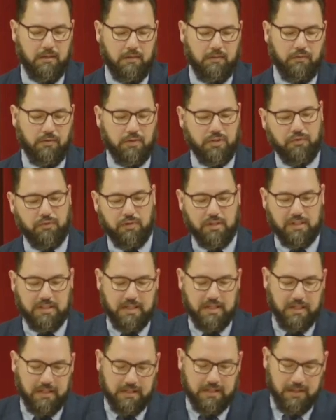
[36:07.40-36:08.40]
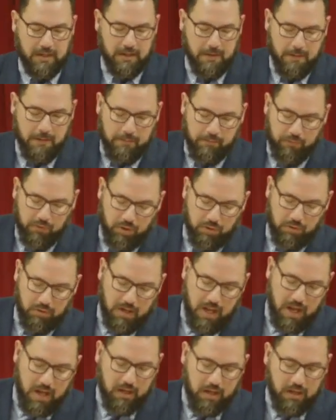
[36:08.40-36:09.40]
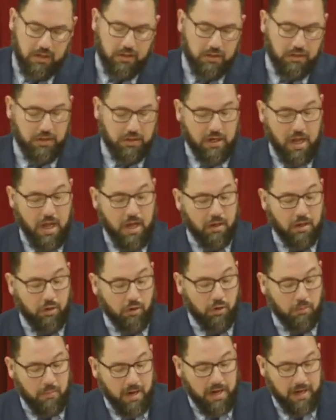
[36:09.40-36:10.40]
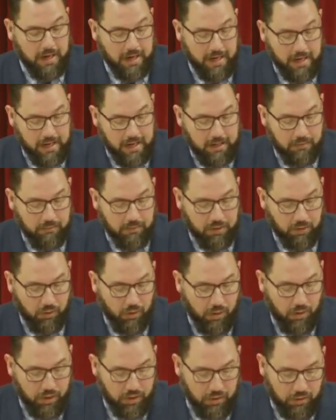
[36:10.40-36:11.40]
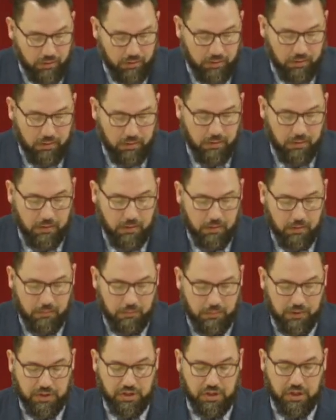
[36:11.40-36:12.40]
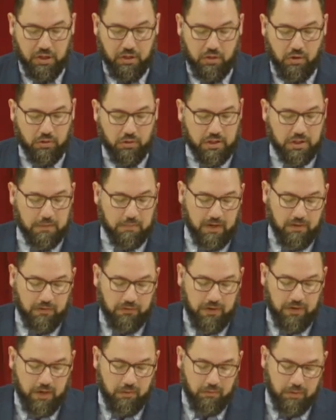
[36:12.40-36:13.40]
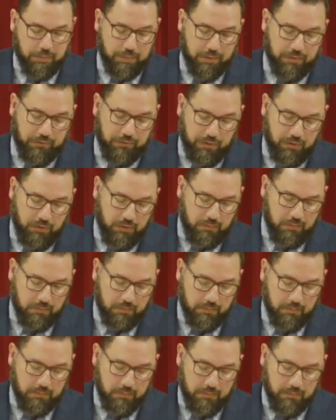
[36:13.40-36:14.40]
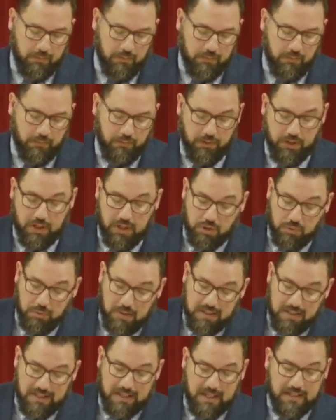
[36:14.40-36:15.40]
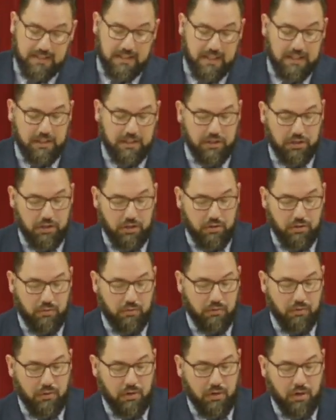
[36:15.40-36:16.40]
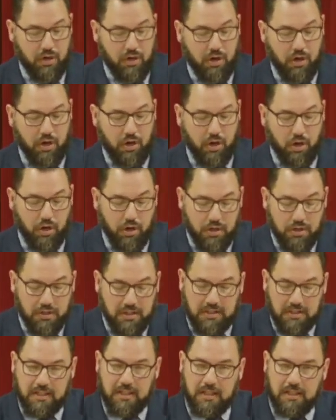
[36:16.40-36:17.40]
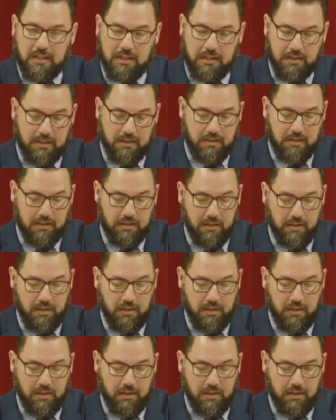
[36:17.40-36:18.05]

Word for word: Verse 46 You do not you do not anoint my head with oil, but she anointed my feet with perfume. For this reason I say to you, her sins,